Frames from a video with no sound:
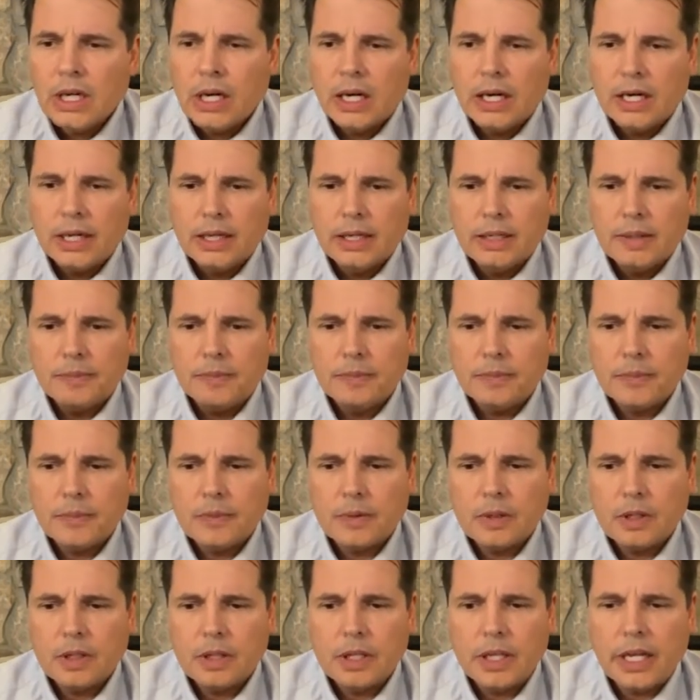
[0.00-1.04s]

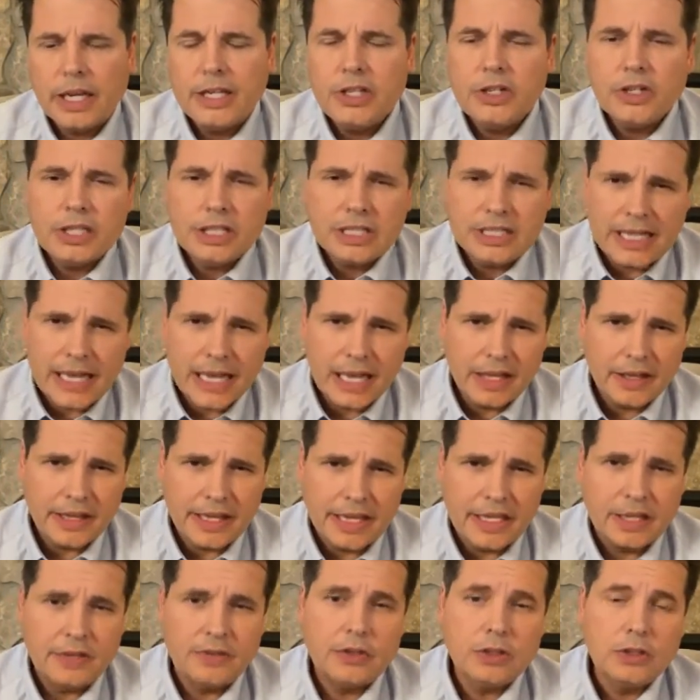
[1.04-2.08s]
And you can tell
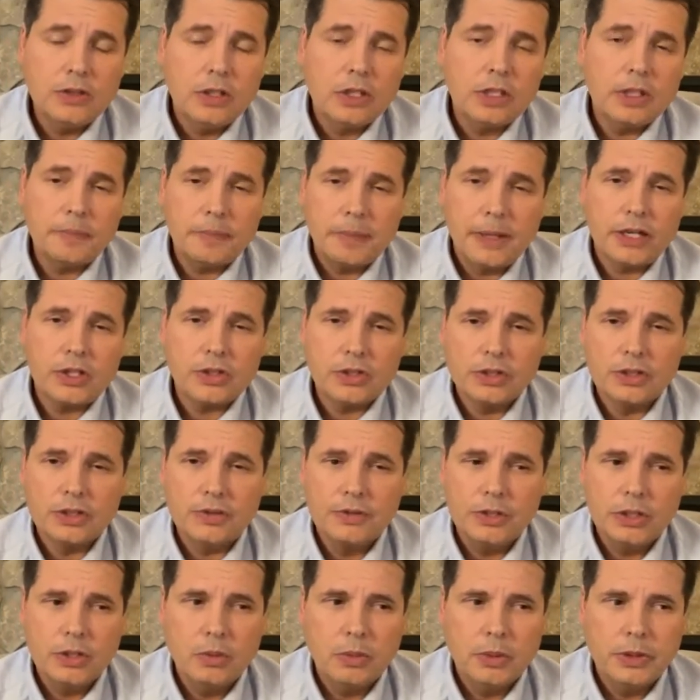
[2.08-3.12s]
that if you look at pictures
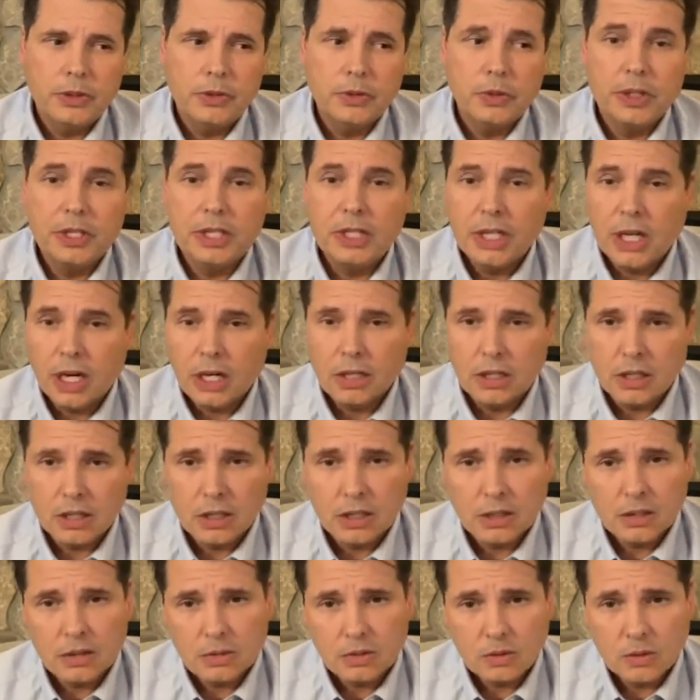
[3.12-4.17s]
of you when you were
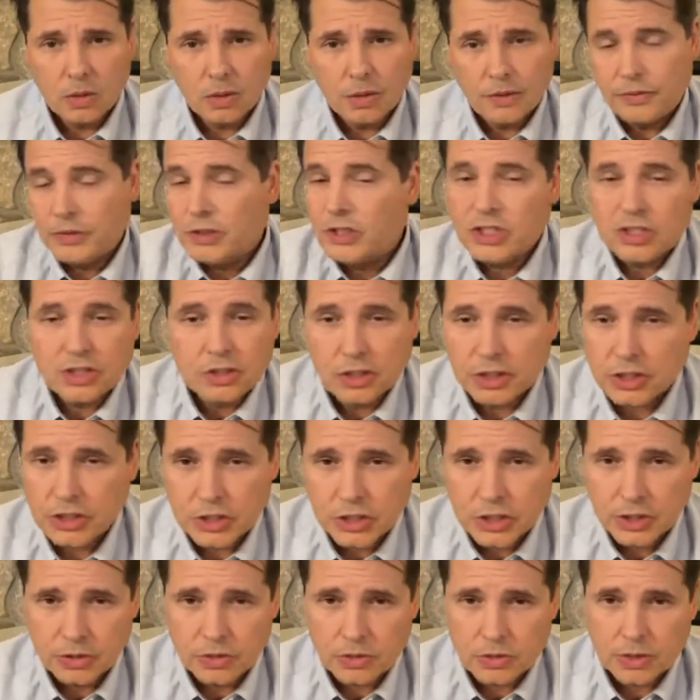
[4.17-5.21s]
younger, or if you just look at
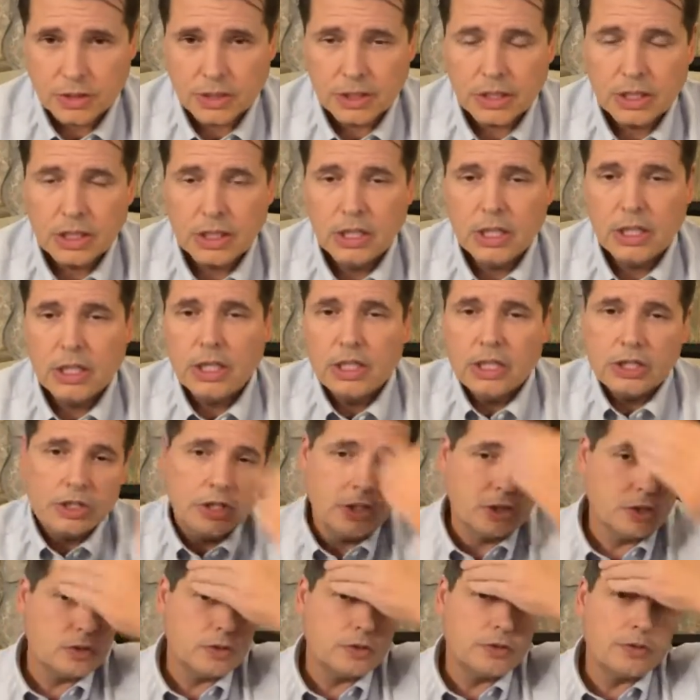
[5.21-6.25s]
children,
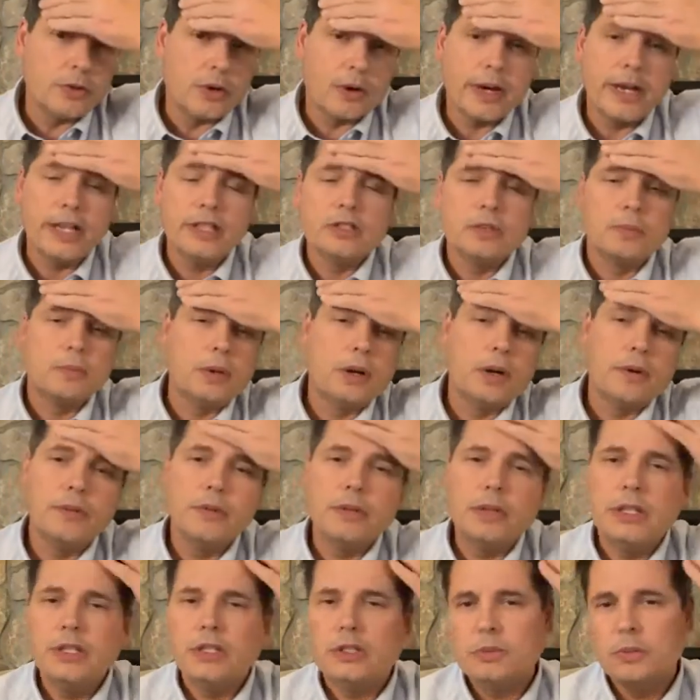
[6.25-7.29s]
children's foreheads are
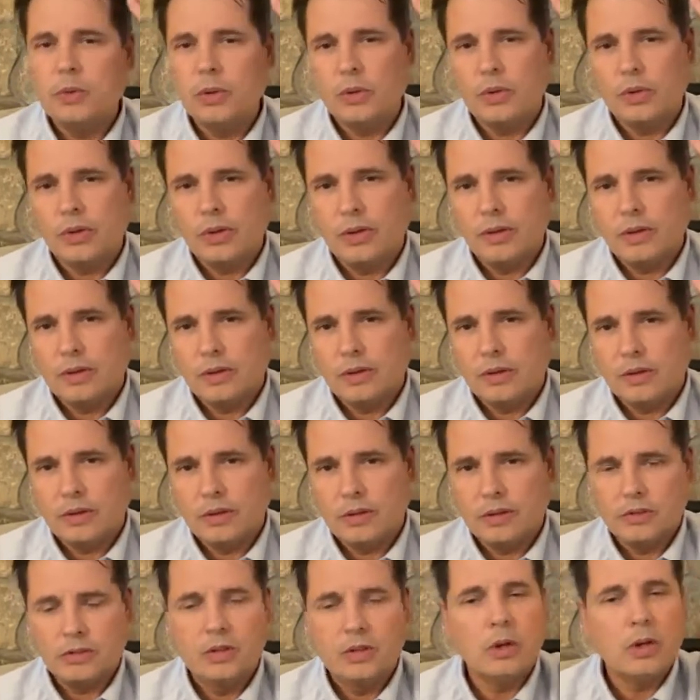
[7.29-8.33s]
perfectly smooth.
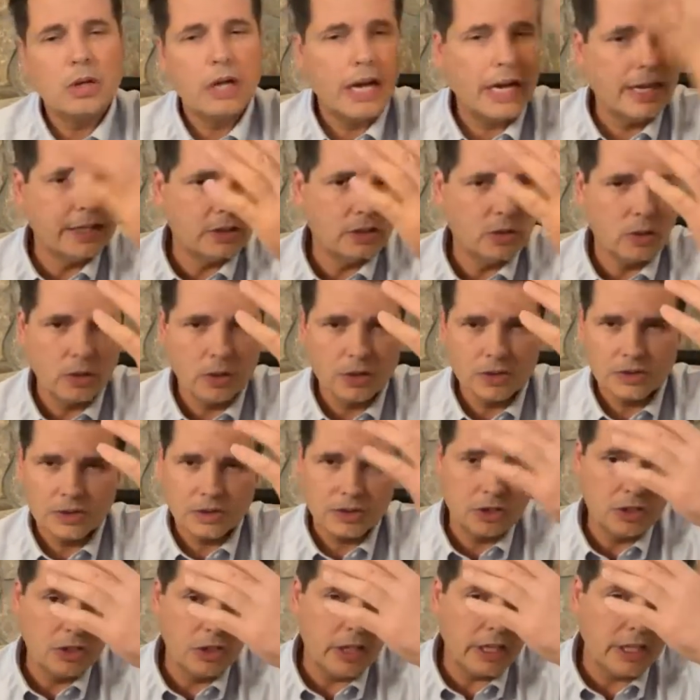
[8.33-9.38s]
There's no contours,
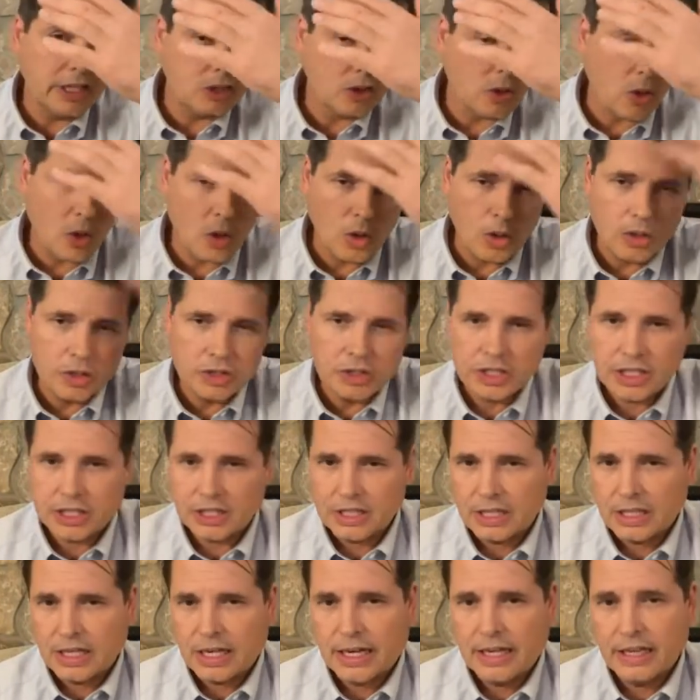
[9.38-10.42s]
it's all a
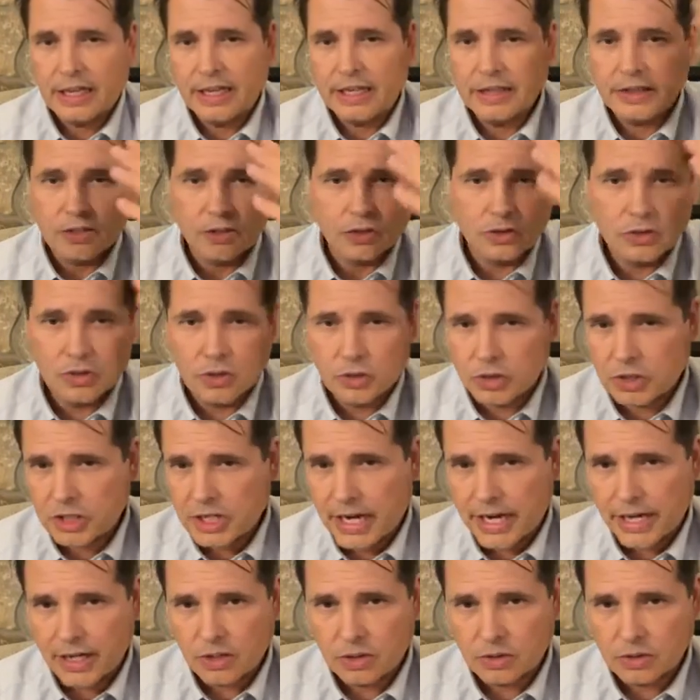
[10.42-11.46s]
gentle highlight, there's no
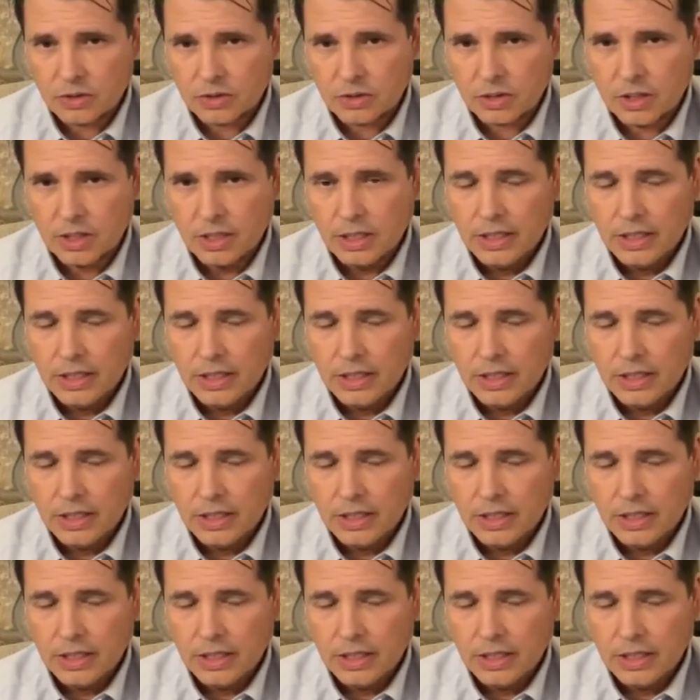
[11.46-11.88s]
shadows.